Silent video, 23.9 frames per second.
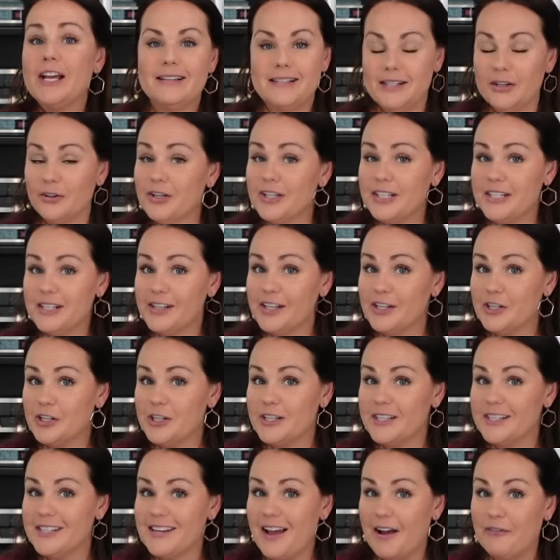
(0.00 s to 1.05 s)
Still a
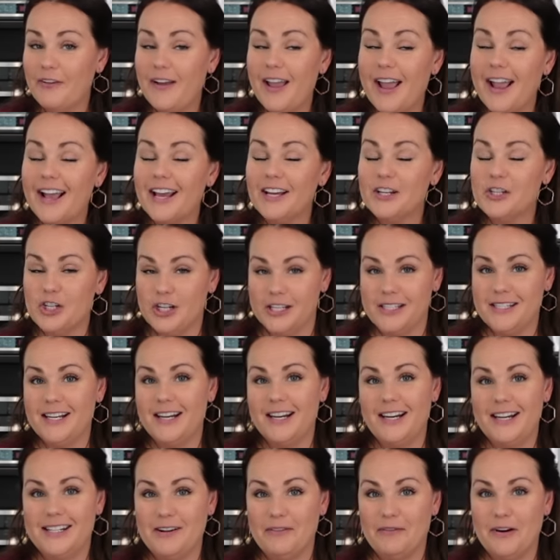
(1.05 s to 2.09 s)
delicious stuffing, just
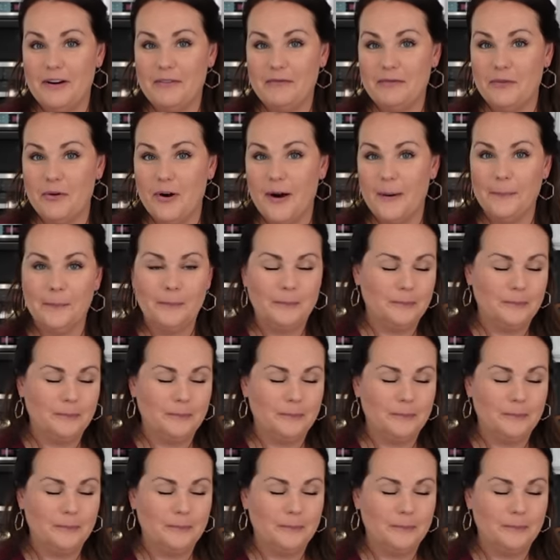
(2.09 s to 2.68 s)
in a different form.